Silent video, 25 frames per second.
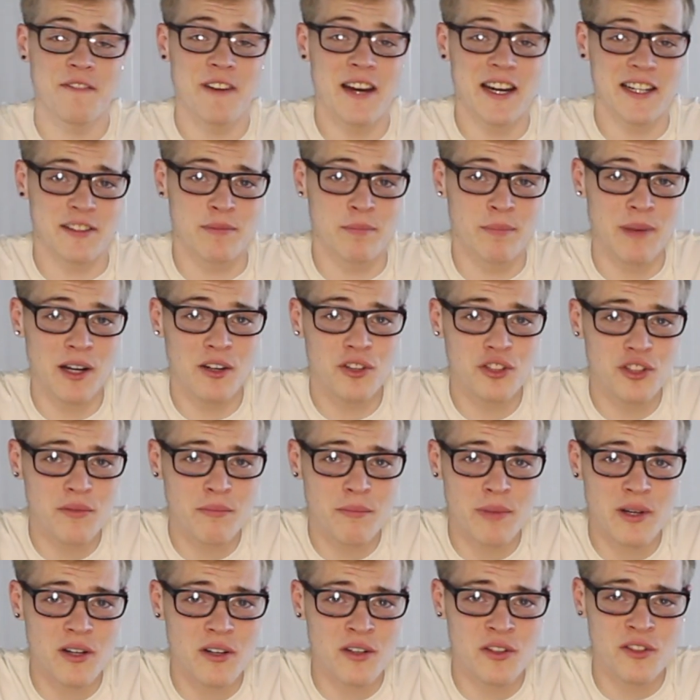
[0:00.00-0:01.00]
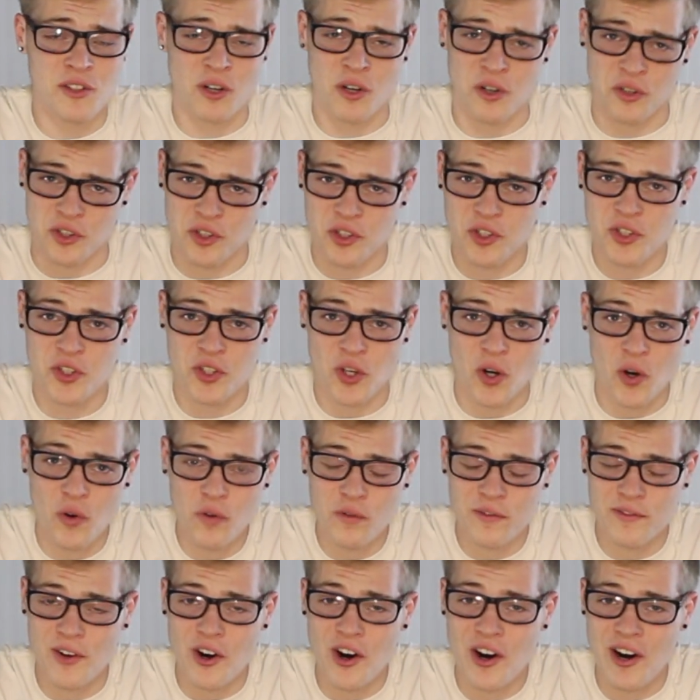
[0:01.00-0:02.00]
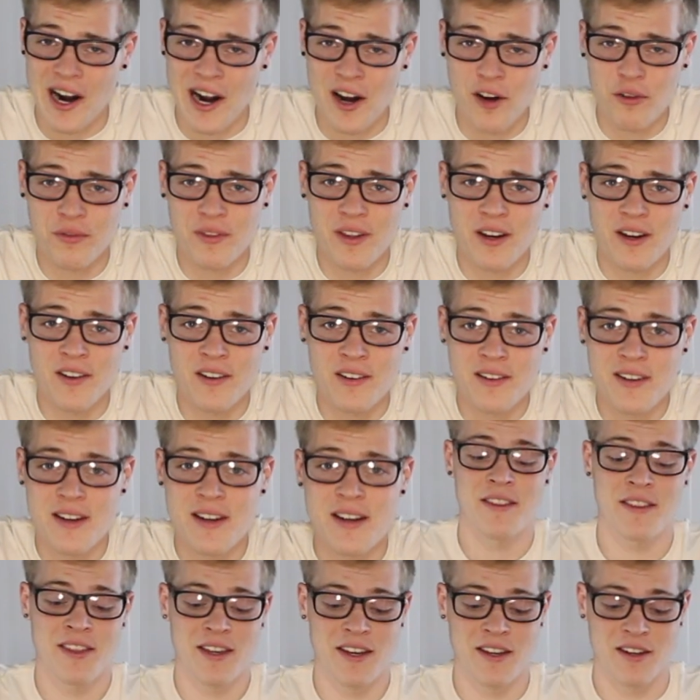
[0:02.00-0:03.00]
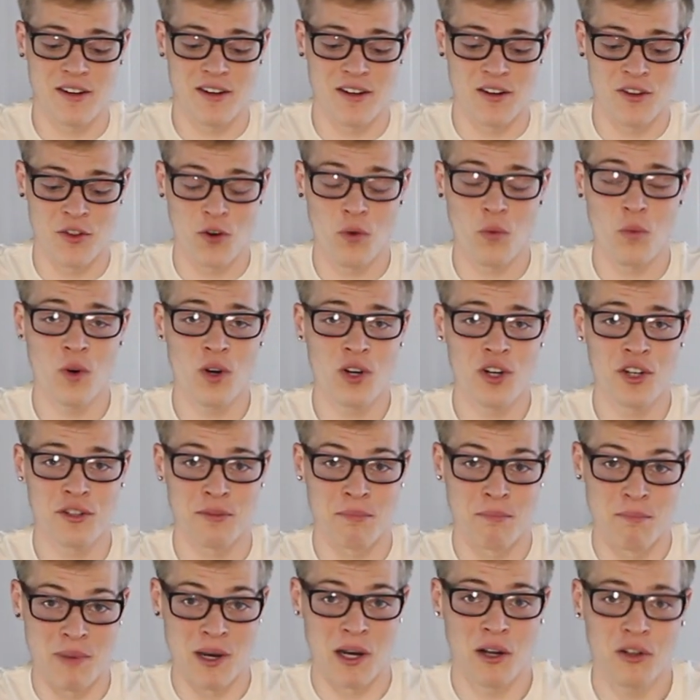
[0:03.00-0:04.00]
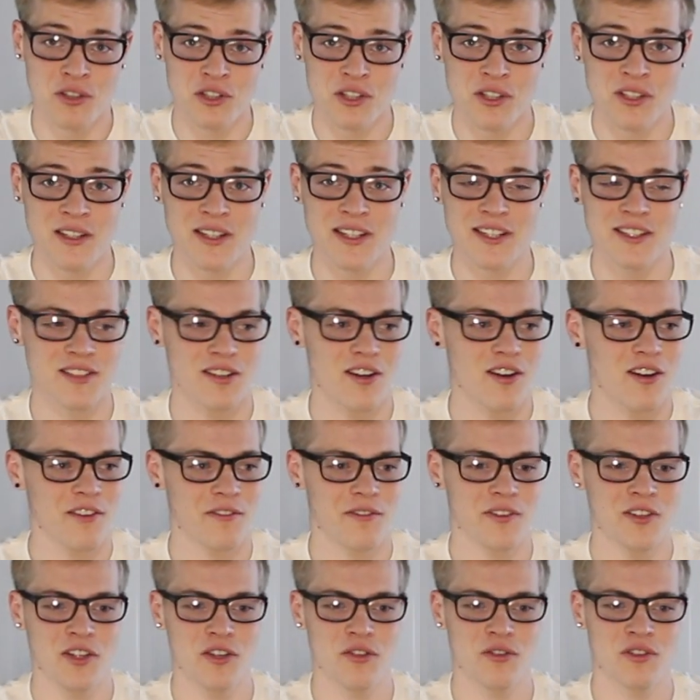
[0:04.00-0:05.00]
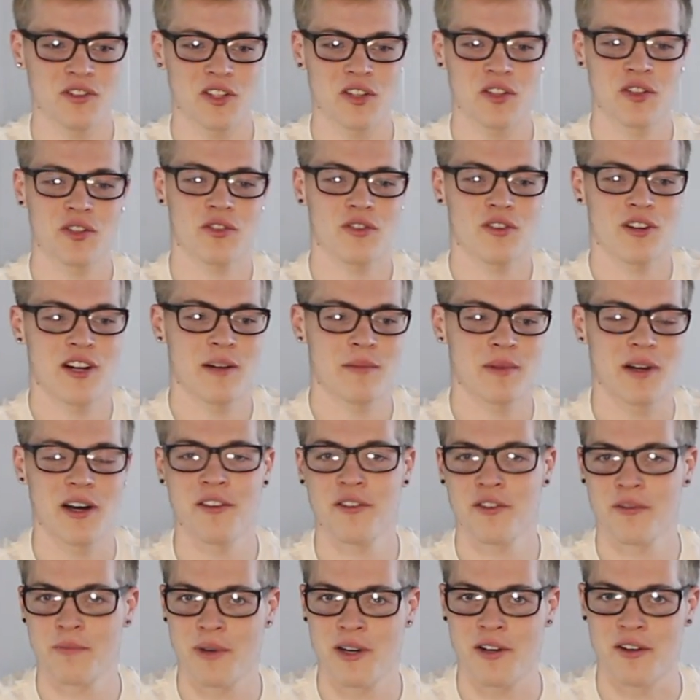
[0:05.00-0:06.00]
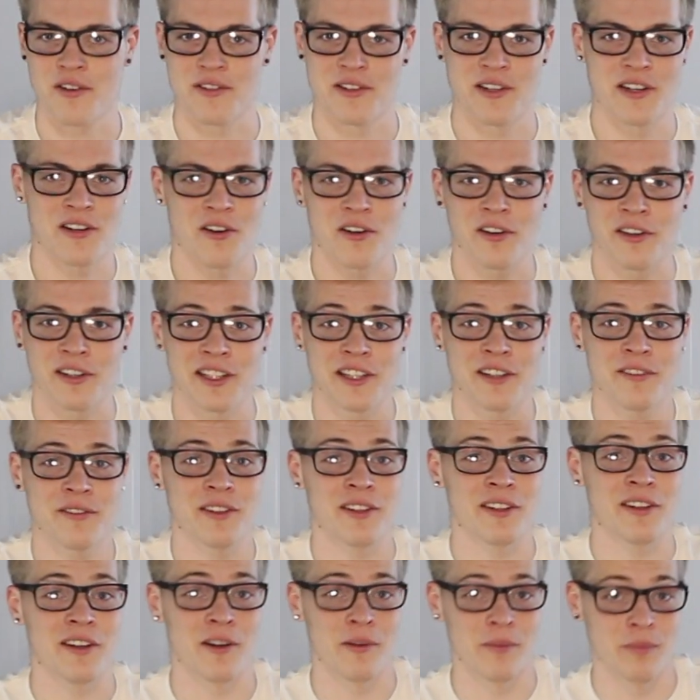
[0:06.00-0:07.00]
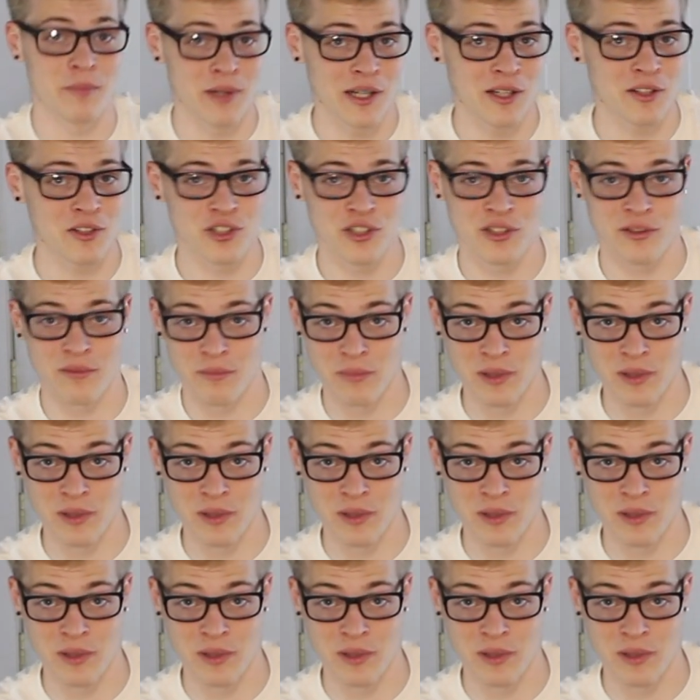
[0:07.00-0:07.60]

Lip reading: fact, Belgian beers are so far out there that the word Belgian is often used to describe other beers that aren't even a Belgian